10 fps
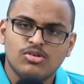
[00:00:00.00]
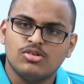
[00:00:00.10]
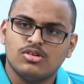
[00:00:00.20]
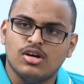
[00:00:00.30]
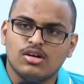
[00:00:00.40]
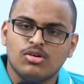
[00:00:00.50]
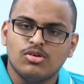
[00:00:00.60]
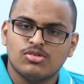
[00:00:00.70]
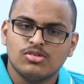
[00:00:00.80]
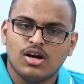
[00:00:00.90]

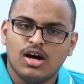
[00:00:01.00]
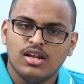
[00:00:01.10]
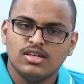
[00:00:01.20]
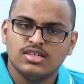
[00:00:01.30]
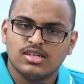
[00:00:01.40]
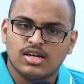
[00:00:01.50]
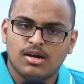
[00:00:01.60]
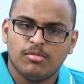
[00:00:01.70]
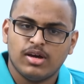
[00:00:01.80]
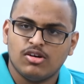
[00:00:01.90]
go to college and
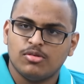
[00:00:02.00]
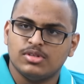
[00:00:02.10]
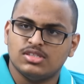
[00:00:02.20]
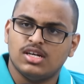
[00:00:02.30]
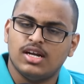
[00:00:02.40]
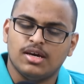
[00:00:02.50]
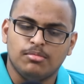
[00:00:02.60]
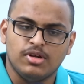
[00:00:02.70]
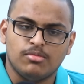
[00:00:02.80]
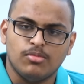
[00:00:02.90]
come back home and study a
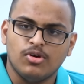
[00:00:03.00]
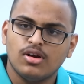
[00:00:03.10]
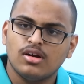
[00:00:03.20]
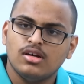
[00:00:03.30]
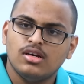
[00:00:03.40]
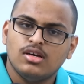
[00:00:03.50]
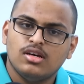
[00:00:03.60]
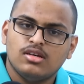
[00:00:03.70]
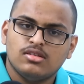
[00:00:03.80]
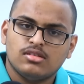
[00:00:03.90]
bit more.
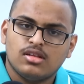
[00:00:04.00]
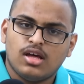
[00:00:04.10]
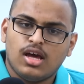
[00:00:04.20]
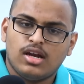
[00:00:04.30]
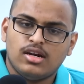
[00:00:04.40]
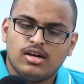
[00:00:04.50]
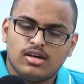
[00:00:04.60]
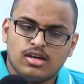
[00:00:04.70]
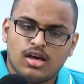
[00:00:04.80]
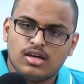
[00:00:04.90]
And
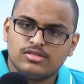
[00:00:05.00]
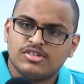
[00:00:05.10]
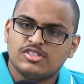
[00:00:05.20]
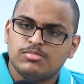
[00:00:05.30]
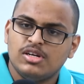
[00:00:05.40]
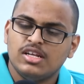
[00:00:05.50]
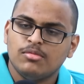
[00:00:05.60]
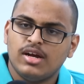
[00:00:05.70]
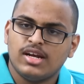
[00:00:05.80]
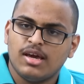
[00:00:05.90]
as for
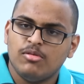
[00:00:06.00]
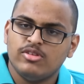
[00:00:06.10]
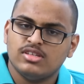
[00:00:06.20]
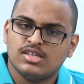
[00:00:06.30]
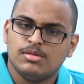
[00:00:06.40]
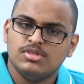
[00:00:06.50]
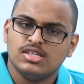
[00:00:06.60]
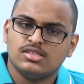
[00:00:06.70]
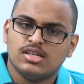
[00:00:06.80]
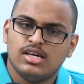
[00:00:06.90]
splitting my time between the
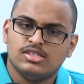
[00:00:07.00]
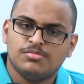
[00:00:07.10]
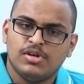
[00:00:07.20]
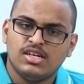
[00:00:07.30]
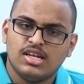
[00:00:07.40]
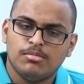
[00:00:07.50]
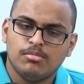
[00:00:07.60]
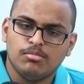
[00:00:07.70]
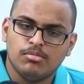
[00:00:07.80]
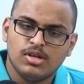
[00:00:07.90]
subjects, I spent a
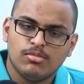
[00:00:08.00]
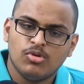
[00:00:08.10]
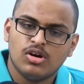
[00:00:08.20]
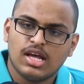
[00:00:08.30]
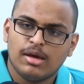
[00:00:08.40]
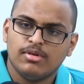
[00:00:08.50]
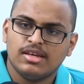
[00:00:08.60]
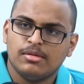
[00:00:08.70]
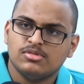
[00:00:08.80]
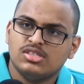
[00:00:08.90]
bit more time in
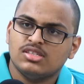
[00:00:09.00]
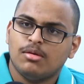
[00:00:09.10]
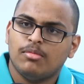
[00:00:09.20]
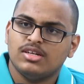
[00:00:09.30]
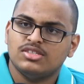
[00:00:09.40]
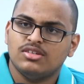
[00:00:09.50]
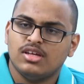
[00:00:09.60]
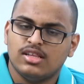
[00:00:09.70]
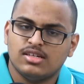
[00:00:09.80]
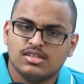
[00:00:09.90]
chemistry in comparison to
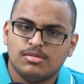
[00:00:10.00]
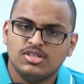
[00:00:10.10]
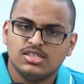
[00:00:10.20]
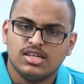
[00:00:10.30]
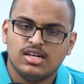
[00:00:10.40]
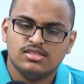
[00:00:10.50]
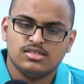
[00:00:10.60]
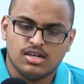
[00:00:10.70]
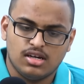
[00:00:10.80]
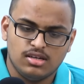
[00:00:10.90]
the other subjects, and
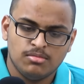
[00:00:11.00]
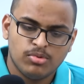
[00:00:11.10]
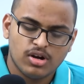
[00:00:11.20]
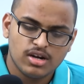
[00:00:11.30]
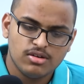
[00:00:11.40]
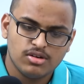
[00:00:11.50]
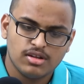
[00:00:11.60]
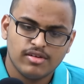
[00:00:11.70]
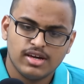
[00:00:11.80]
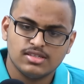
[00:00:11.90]
it's important to
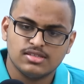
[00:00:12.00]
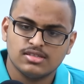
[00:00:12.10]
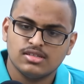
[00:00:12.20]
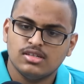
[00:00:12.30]
revise